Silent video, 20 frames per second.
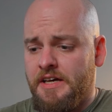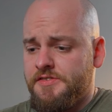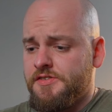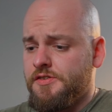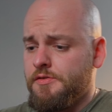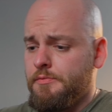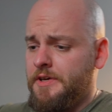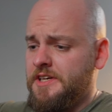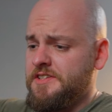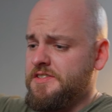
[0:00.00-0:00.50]

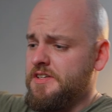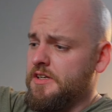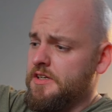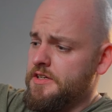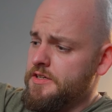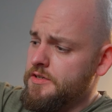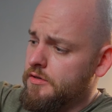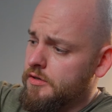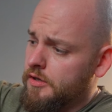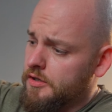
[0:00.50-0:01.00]
So basically
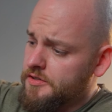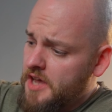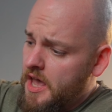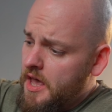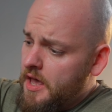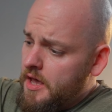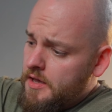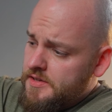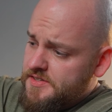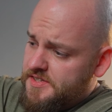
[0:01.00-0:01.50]
you got
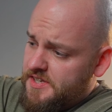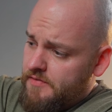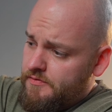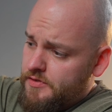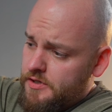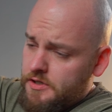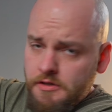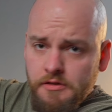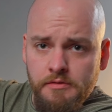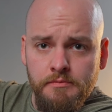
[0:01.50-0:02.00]

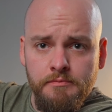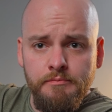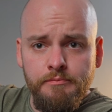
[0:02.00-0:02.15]
several